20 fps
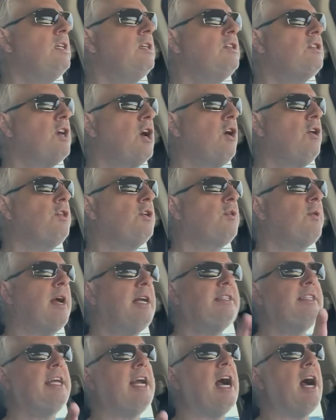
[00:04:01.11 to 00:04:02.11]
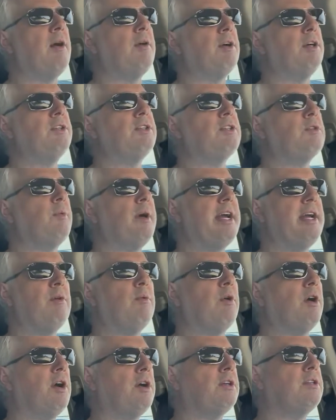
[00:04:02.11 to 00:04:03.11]
So the Crazy Hours, the way
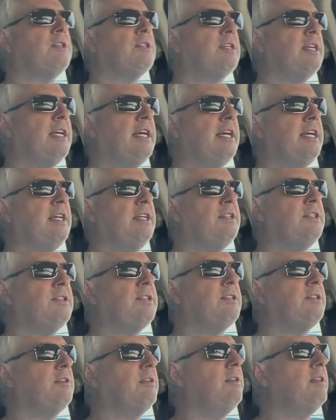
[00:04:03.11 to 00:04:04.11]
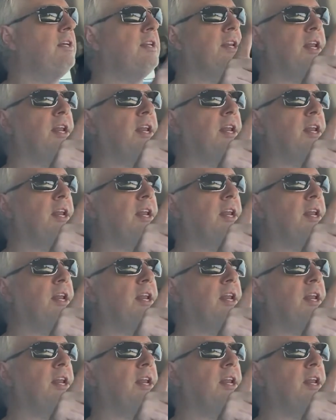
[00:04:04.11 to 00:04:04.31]
it works is the